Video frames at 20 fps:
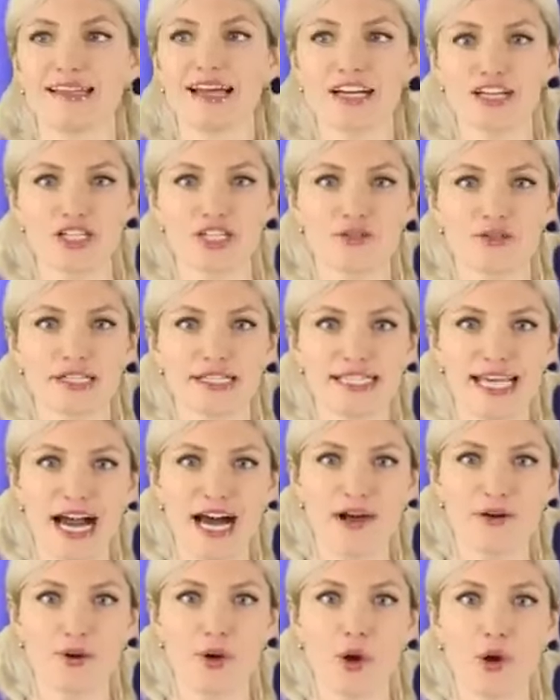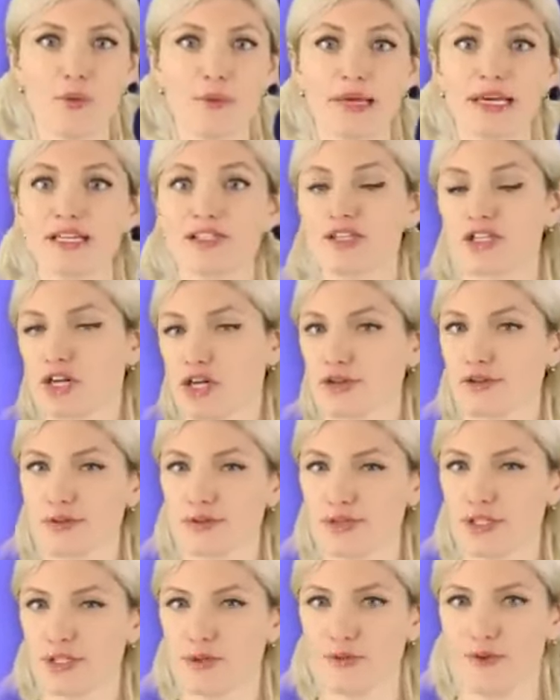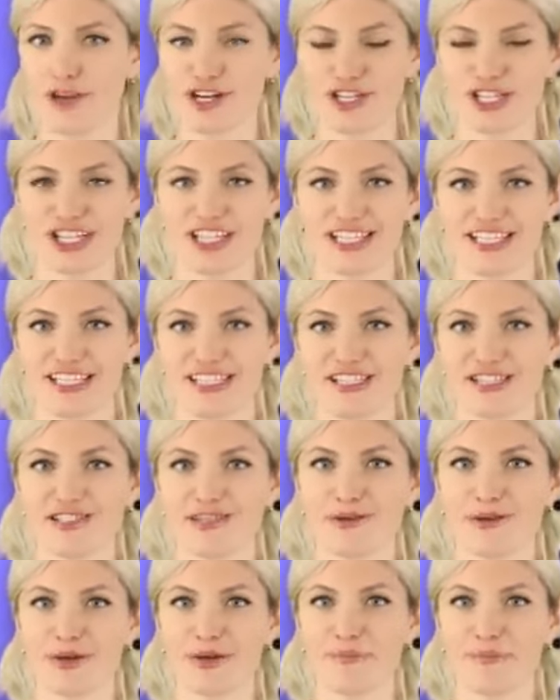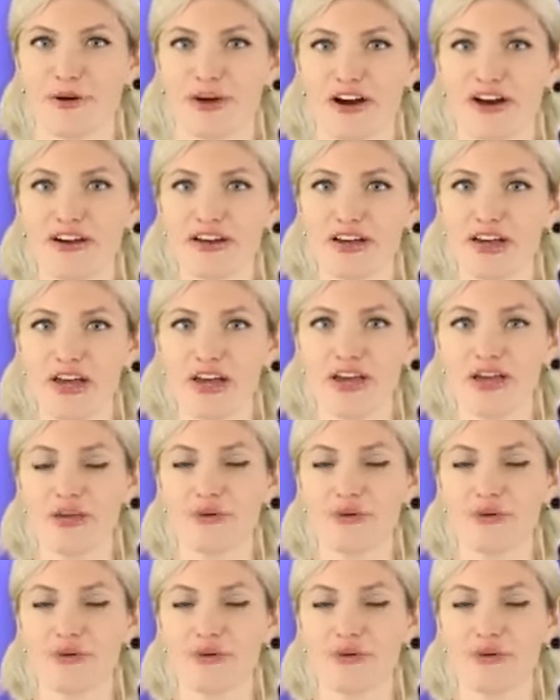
The luxury townhome is close to Washington Square Park,